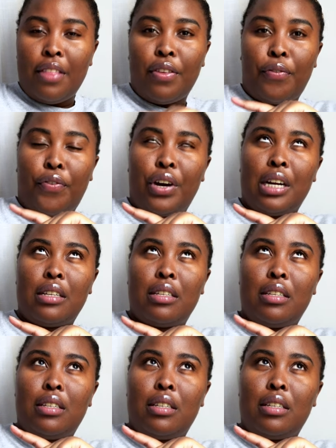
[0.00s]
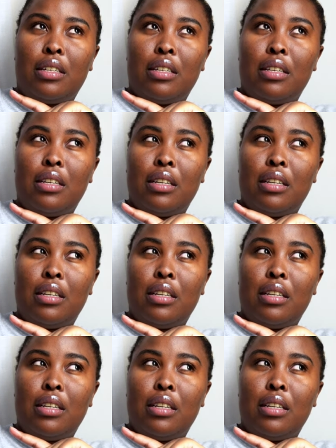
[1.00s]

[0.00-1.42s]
the first